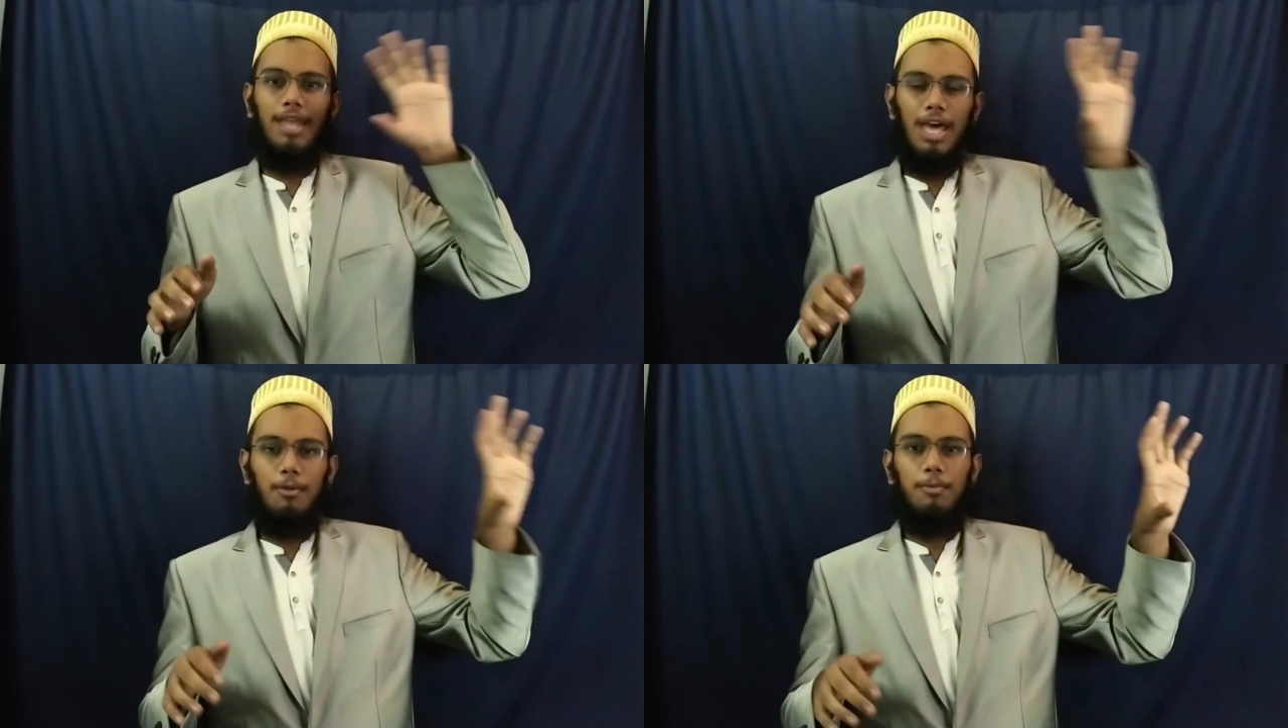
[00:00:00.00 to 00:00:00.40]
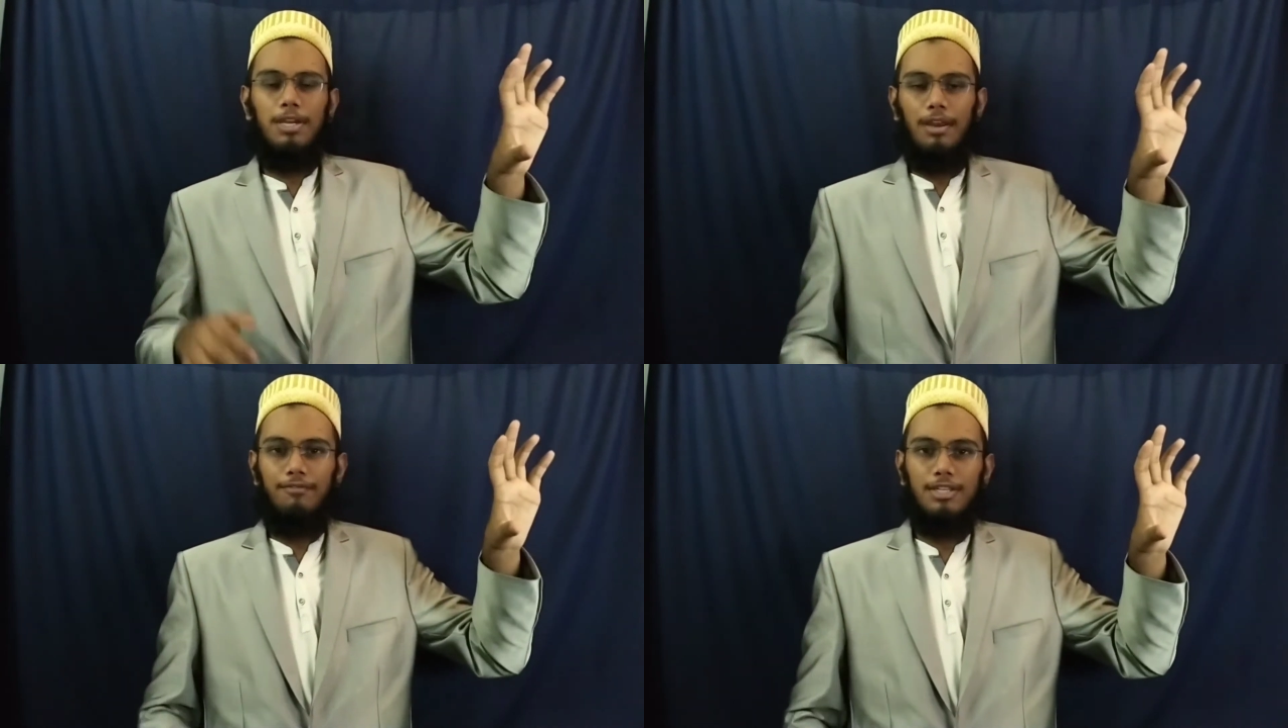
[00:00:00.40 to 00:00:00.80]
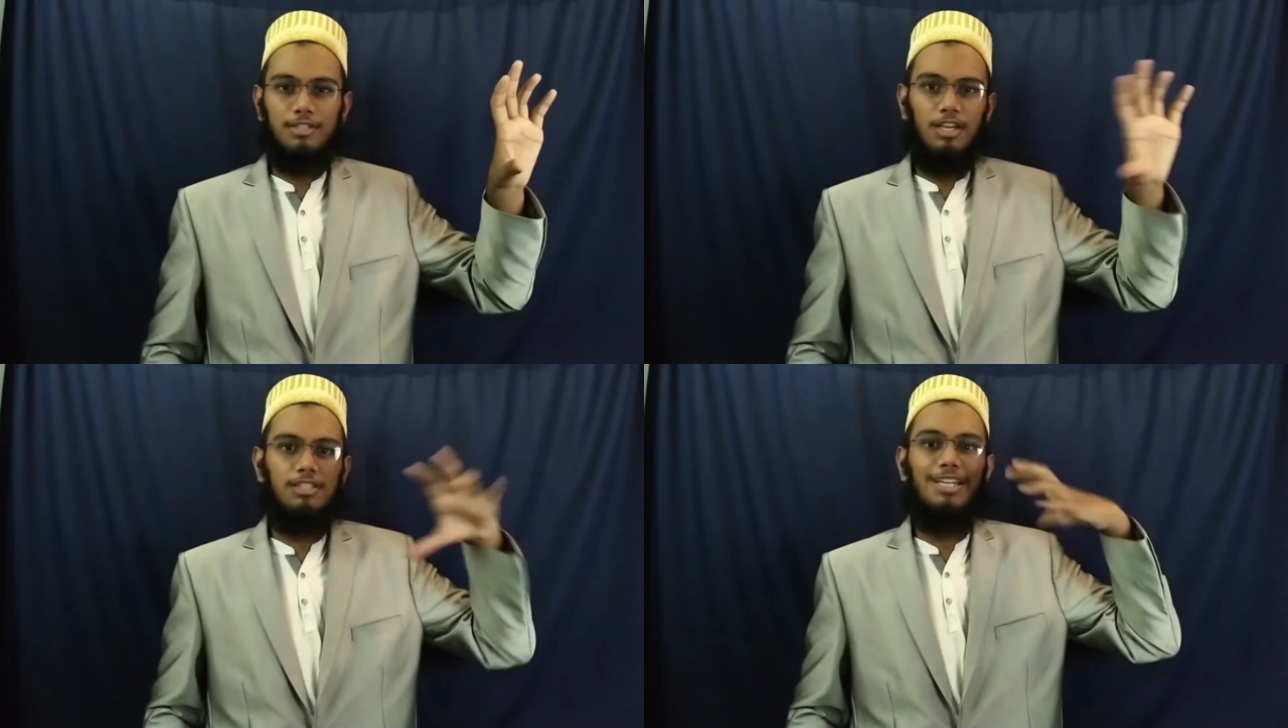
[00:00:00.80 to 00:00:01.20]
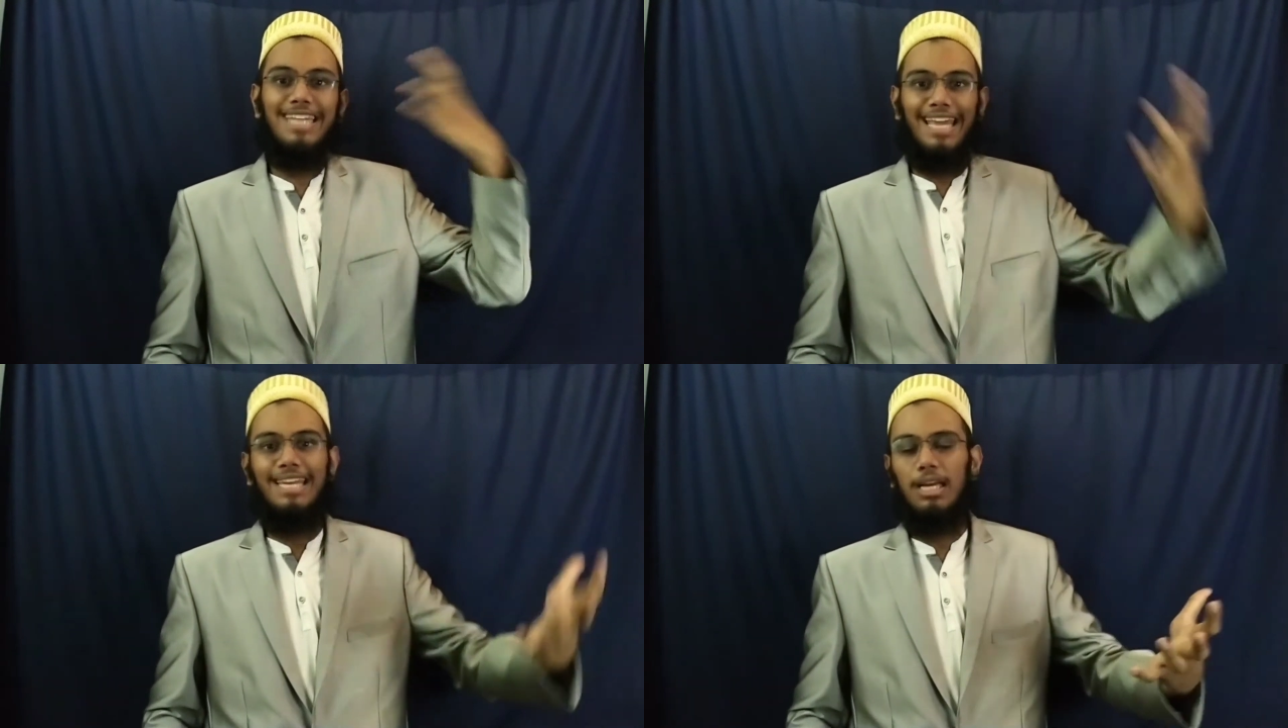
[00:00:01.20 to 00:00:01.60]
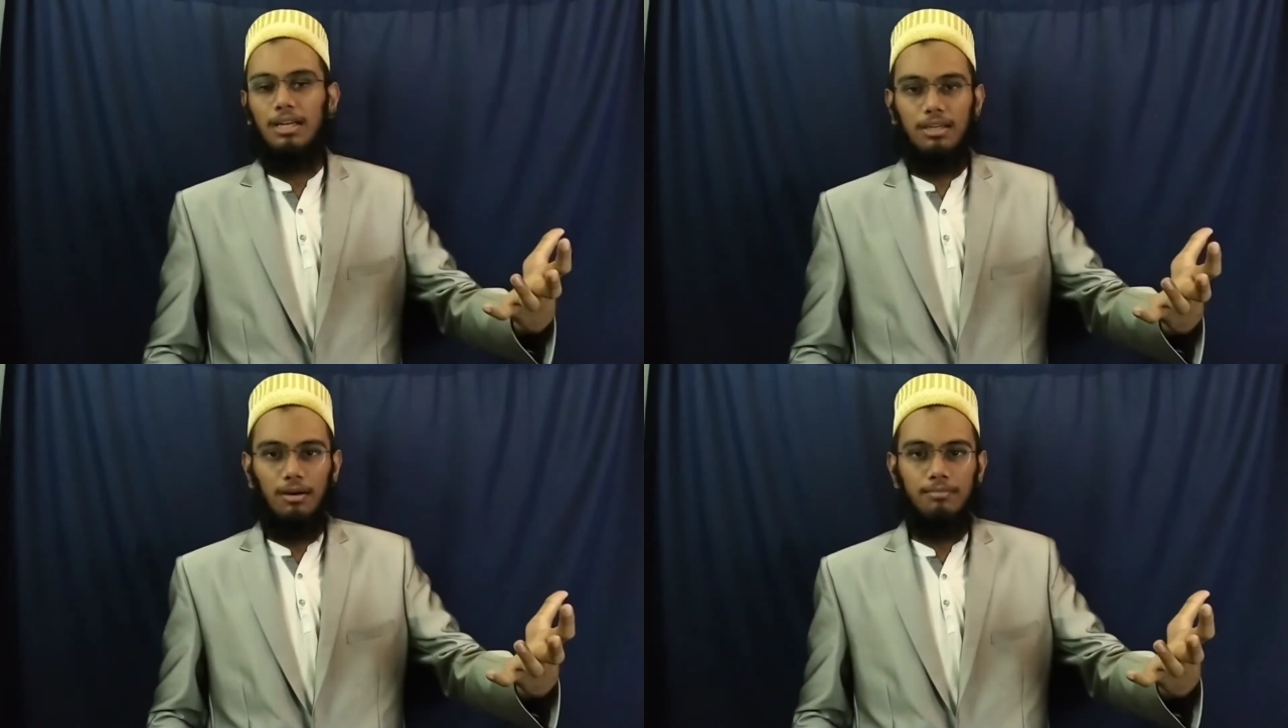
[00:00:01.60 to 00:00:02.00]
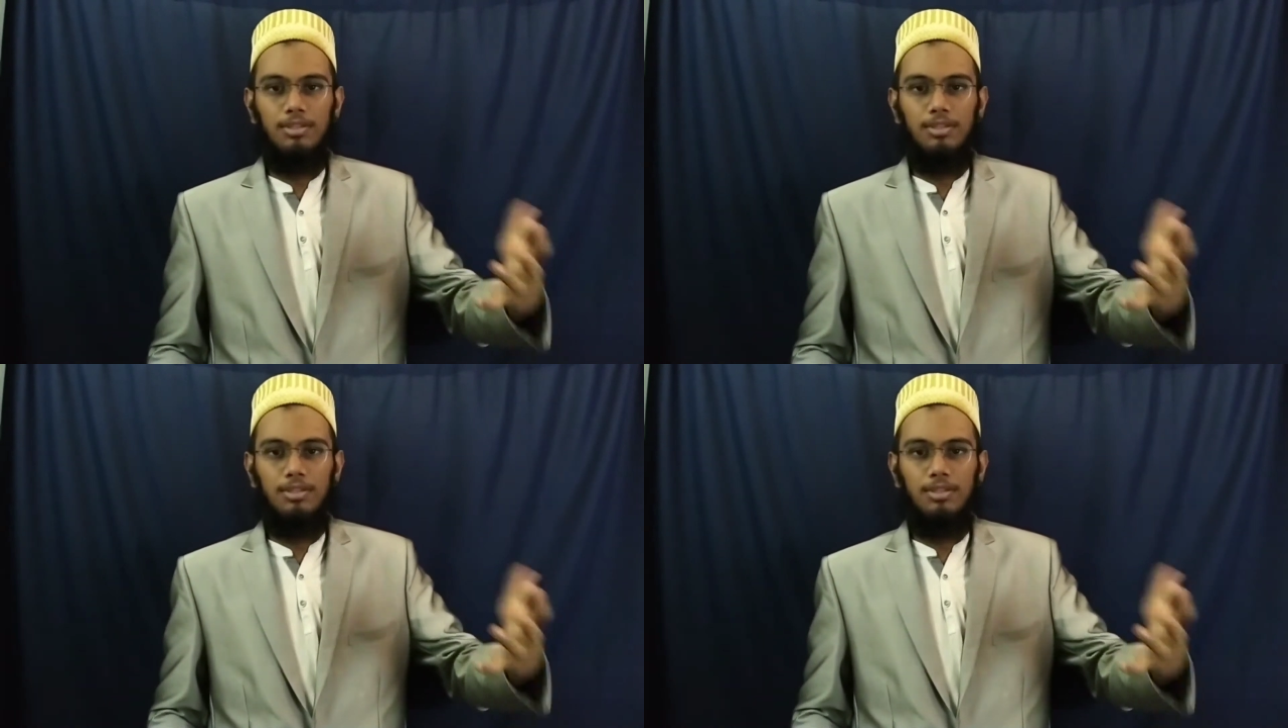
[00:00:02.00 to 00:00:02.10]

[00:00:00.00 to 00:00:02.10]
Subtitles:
There we have discussed the technical terms,